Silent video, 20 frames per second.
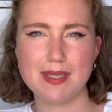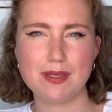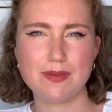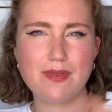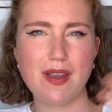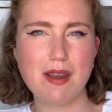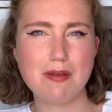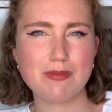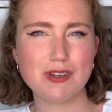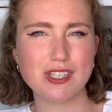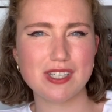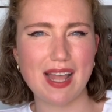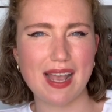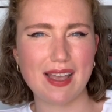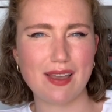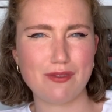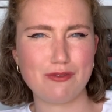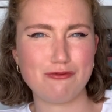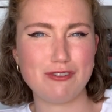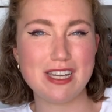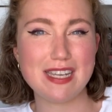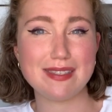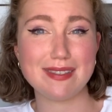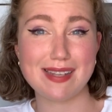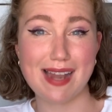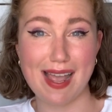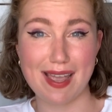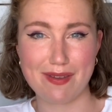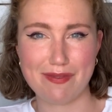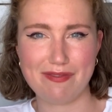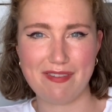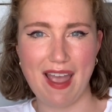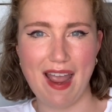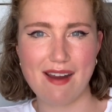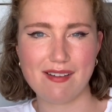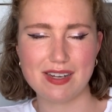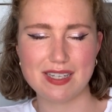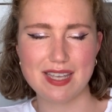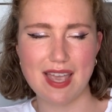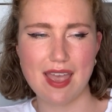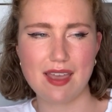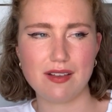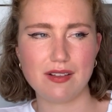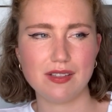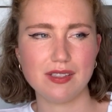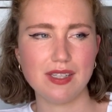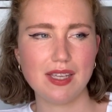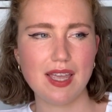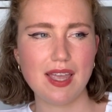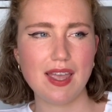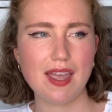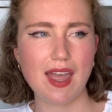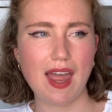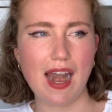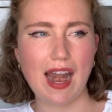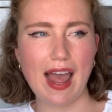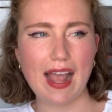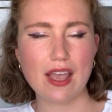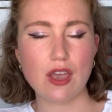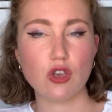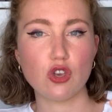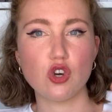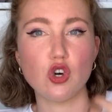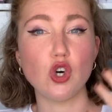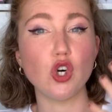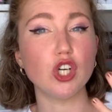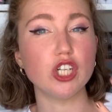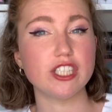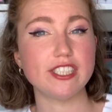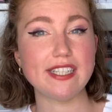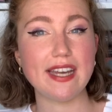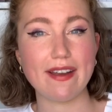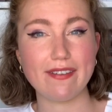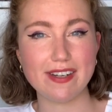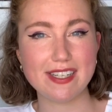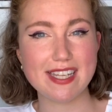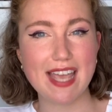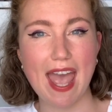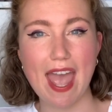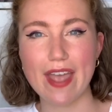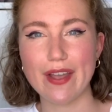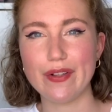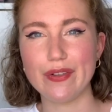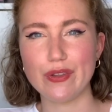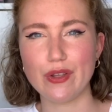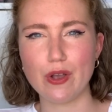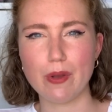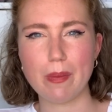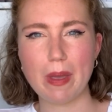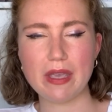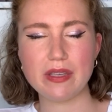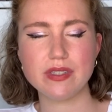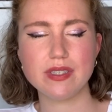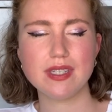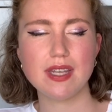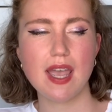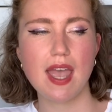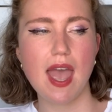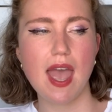It's very much like it reads like a fairy tale and like a cautionary tale almost.